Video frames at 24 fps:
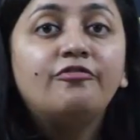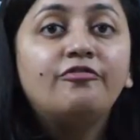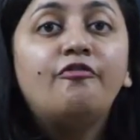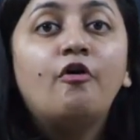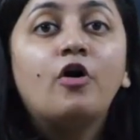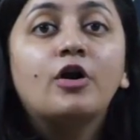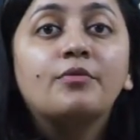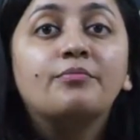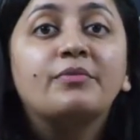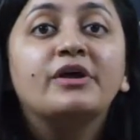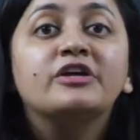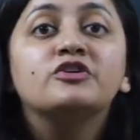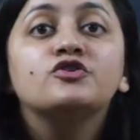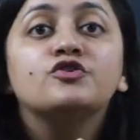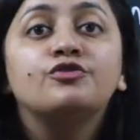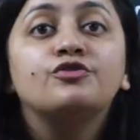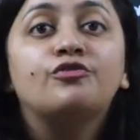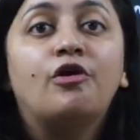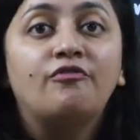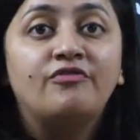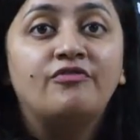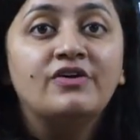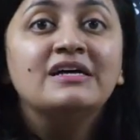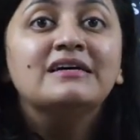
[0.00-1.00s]
the
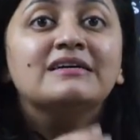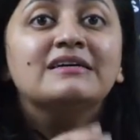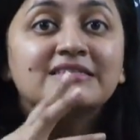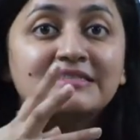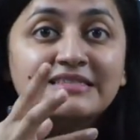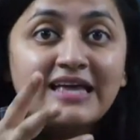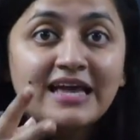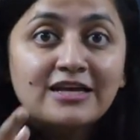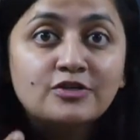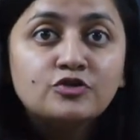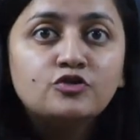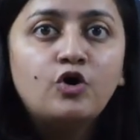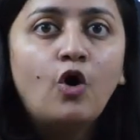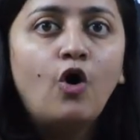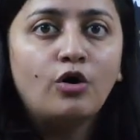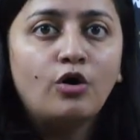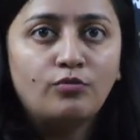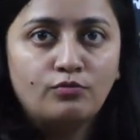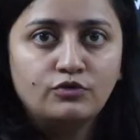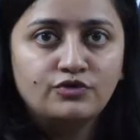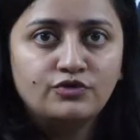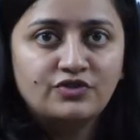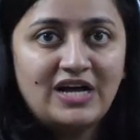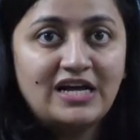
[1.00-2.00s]
formation of sex
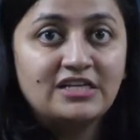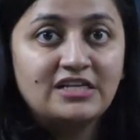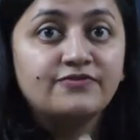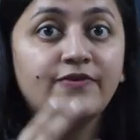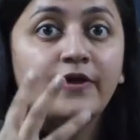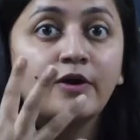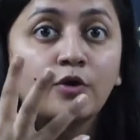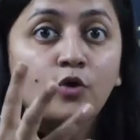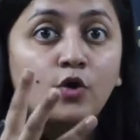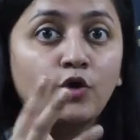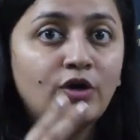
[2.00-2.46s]
hormones as well